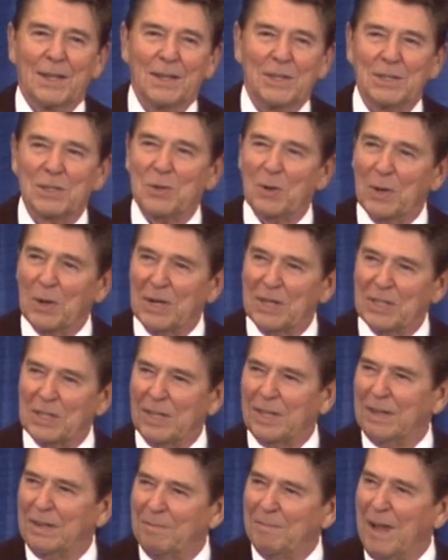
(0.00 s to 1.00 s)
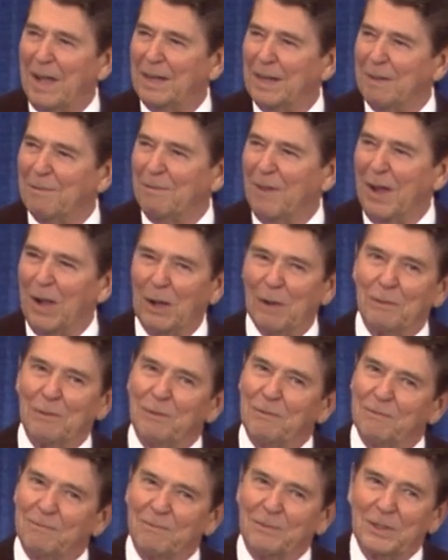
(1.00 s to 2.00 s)
Stories that might
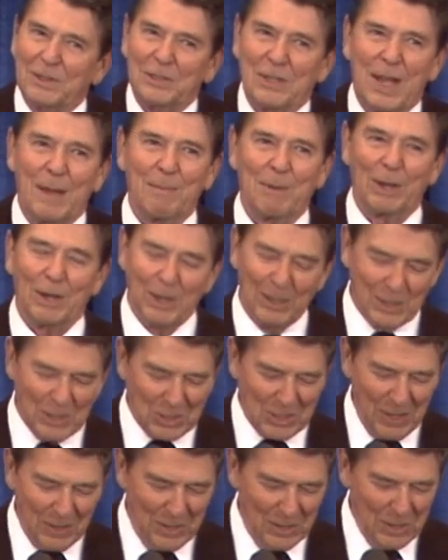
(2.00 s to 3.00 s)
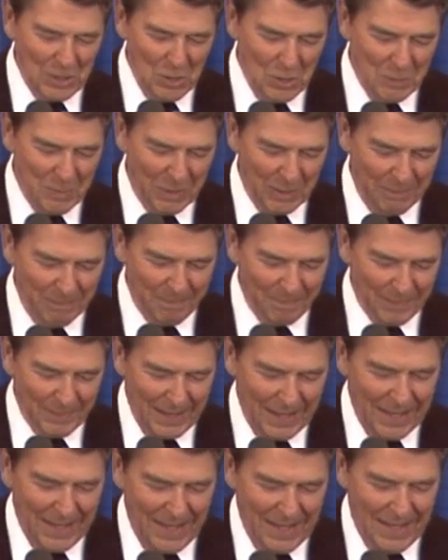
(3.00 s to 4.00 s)
involve, for example, a little Southern humor.
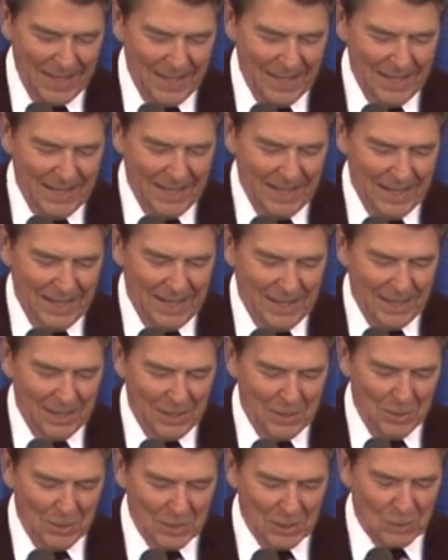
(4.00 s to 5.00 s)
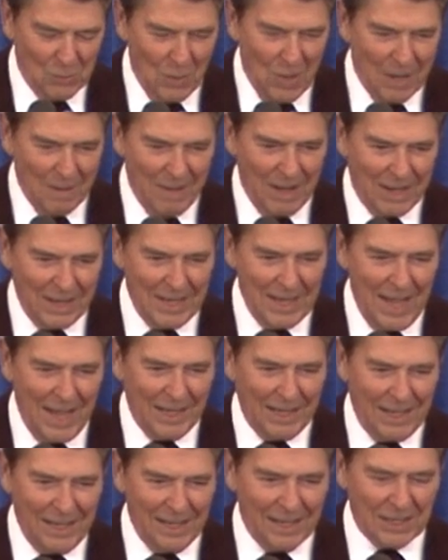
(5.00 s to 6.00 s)
You know, there's one about a
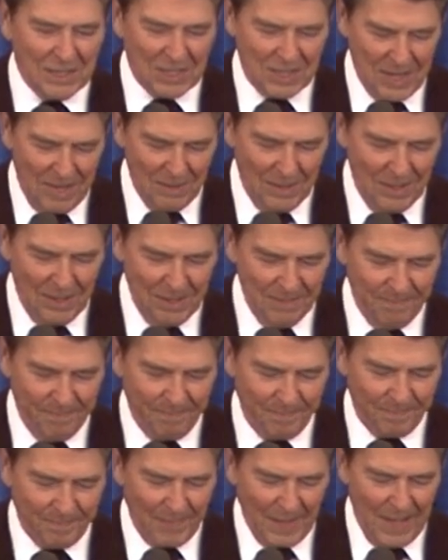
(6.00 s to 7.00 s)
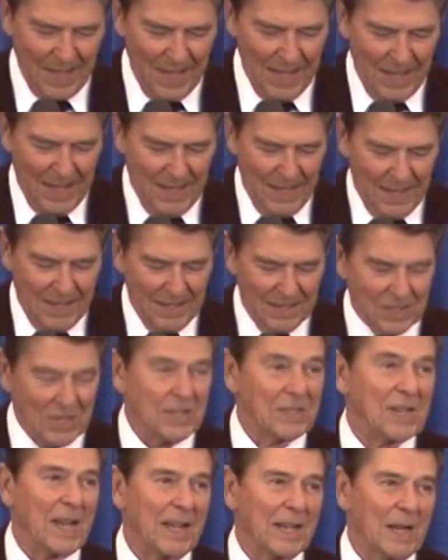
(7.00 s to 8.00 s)
Yankee and a Southerner.
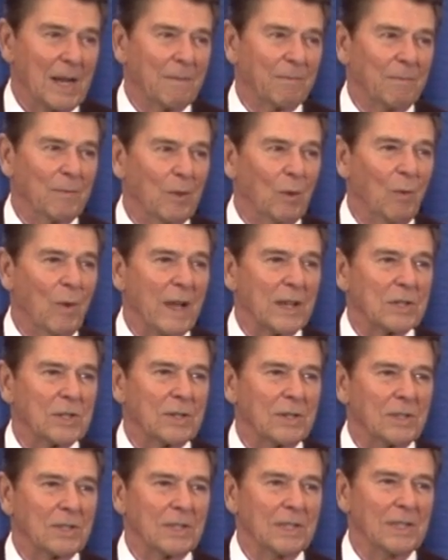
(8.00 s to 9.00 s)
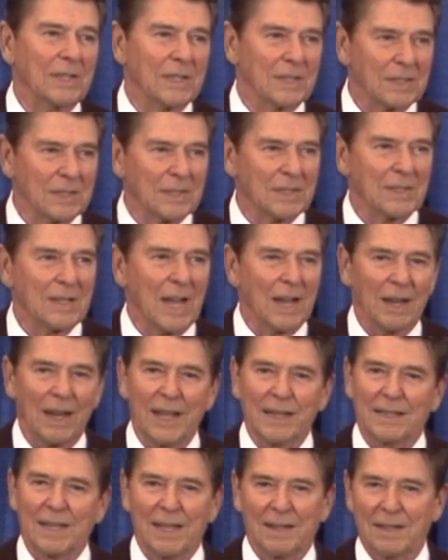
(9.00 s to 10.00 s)
Since I come from the West, you see, this is not
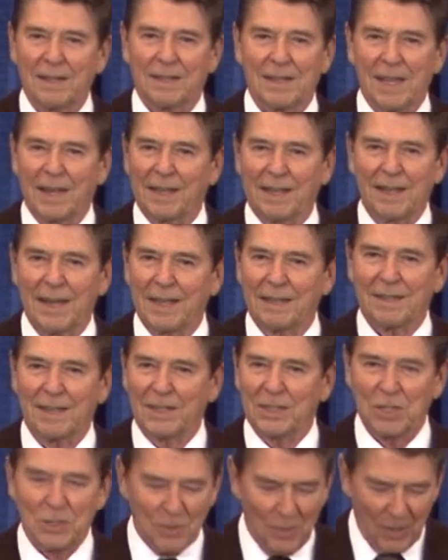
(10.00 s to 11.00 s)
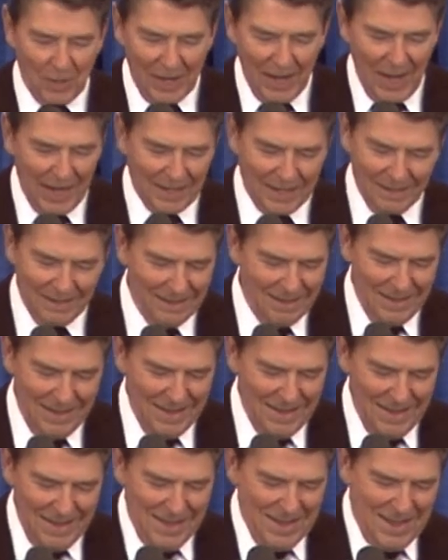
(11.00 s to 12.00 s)
like telling an ethnic story. I
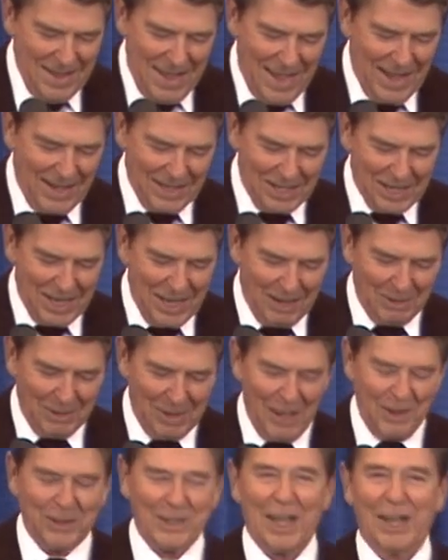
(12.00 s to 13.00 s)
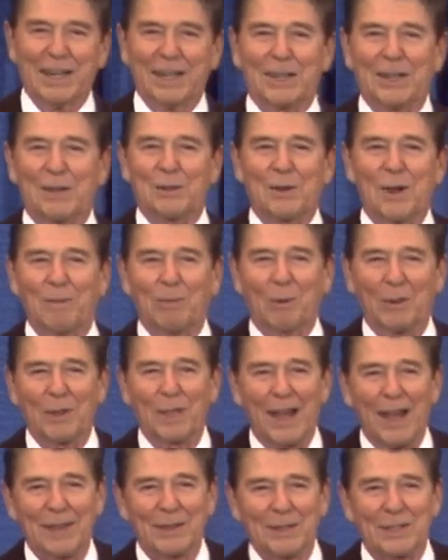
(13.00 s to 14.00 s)
can tell it without getting into trouble with
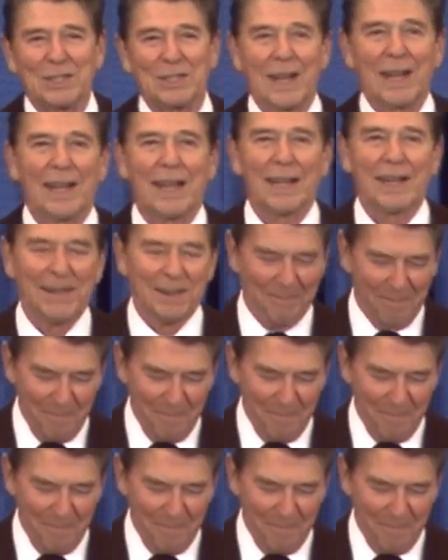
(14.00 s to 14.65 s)
either side.